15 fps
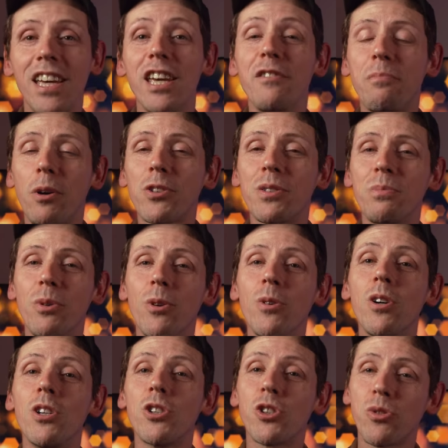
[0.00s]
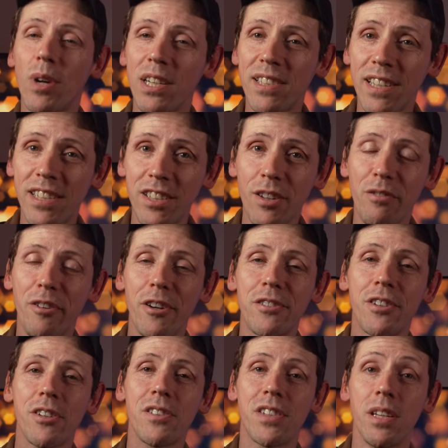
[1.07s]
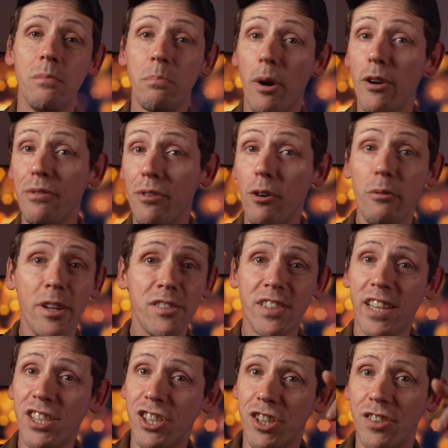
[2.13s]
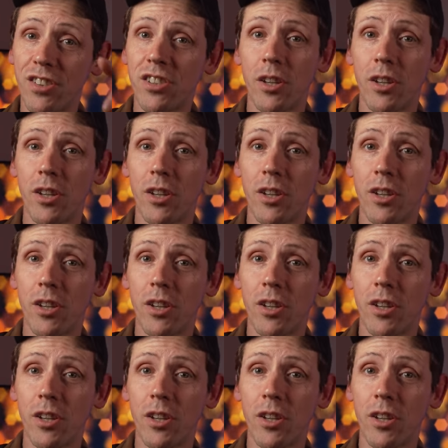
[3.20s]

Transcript: if possible, try taking your photos in both orientations,